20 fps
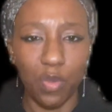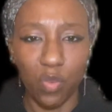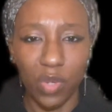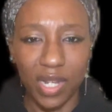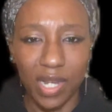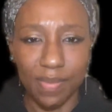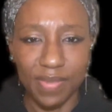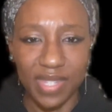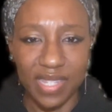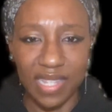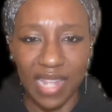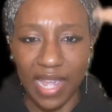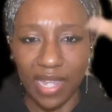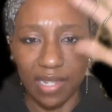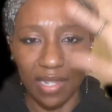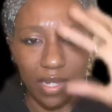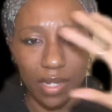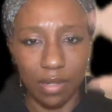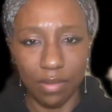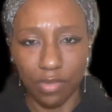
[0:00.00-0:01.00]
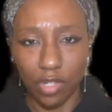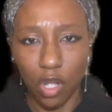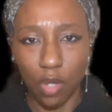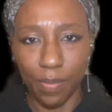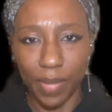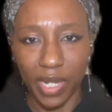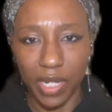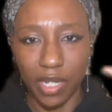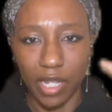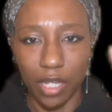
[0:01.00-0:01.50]
It went up slightly,
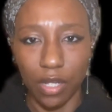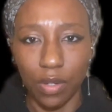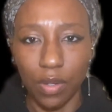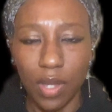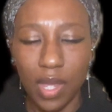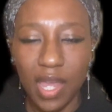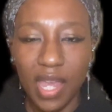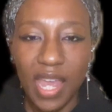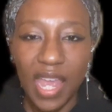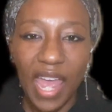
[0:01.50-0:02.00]
no big deal.